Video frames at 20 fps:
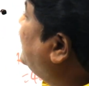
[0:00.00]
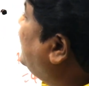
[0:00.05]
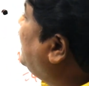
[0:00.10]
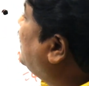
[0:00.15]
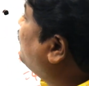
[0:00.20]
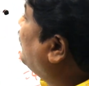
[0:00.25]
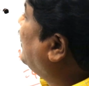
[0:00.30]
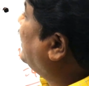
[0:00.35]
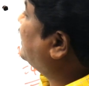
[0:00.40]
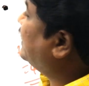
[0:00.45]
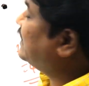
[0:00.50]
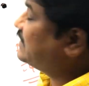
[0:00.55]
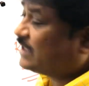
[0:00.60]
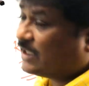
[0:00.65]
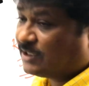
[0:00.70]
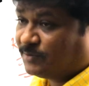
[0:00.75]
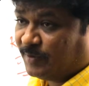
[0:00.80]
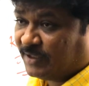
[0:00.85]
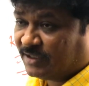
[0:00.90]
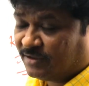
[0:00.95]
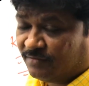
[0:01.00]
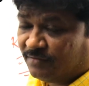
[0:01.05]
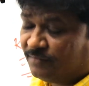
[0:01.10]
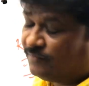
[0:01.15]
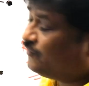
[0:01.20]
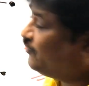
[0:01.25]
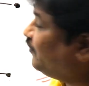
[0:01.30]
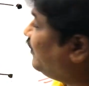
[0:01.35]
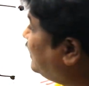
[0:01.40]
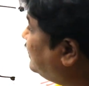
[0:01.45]
is the equivalent resistance
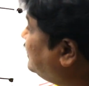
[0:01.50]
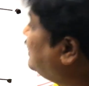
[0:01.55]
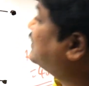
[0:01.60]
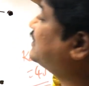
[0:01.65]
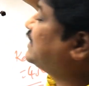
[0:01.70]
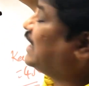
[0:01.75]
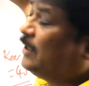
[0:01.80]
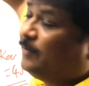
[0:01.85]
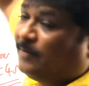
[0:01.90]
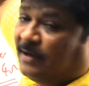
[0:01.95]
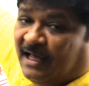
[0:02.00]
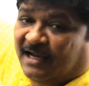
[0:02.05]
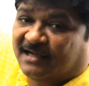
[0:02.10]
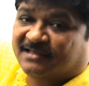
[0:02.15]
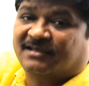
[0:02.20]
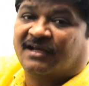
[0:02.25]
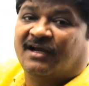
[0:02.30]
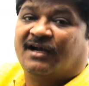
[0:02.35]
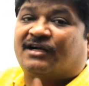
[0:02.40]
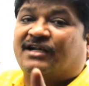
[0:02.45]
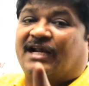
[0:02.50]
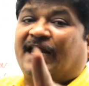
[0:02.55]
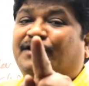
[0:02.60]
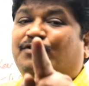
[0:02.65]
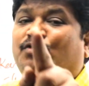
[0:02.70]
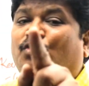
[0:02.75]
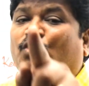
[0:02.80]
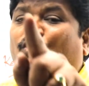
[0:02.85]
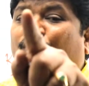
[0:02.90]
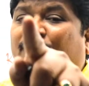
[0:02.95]
between these terminals? Try
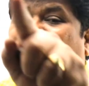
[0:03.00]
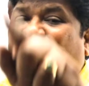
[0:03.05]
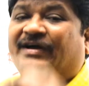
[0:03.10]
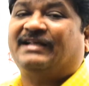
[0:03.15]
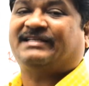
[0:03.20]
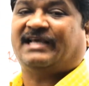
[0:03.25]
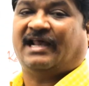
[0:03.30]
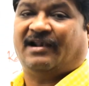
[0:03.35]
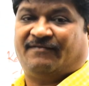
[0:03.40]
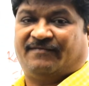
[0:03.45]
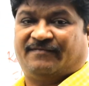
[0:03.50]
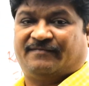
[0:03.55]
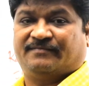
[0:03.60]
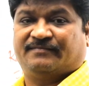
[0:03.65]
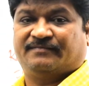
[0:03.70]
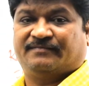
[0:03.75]
to do yourself.